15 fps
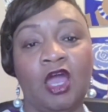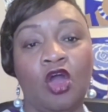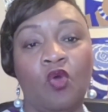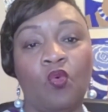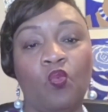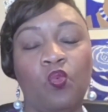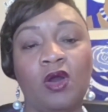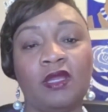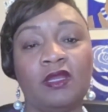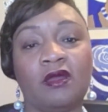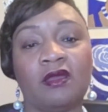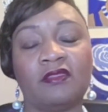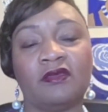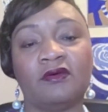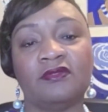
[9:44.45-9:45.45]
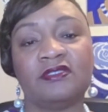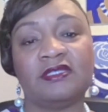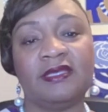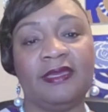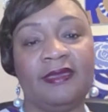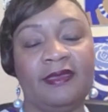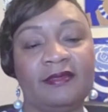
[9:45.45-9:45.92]
What are those
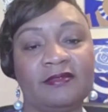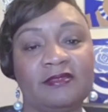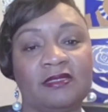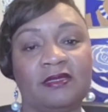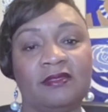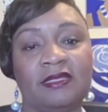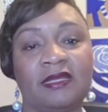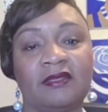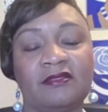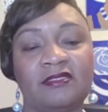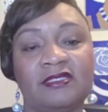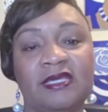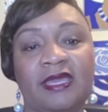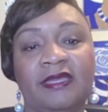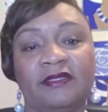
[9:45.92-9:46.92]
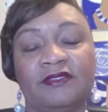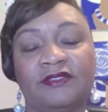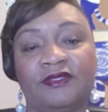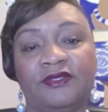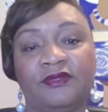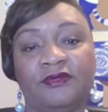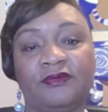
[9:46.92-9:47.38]
things that are saying to
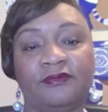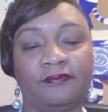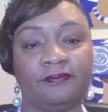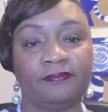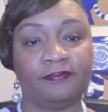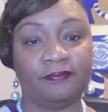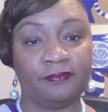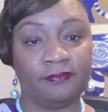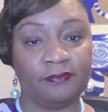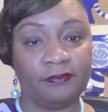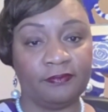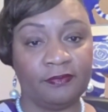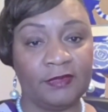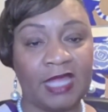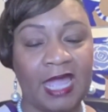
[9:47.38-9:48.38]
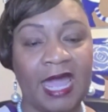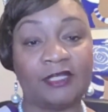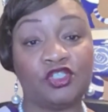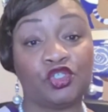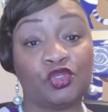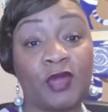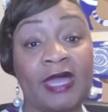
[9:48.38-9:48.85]
you, I
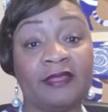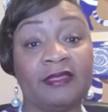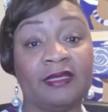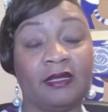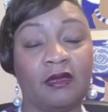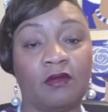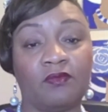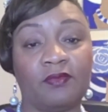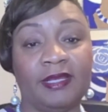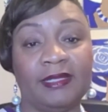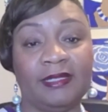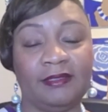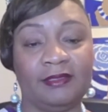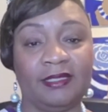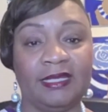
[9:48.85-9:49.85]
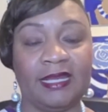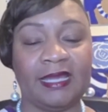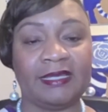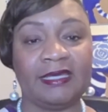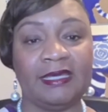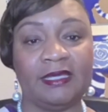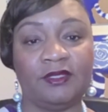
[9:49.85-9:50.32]
tried that already and I
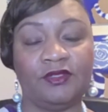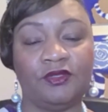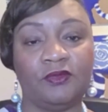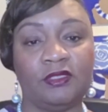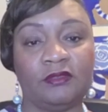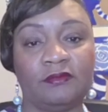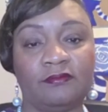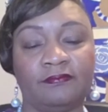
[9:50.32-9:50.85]
can't do it?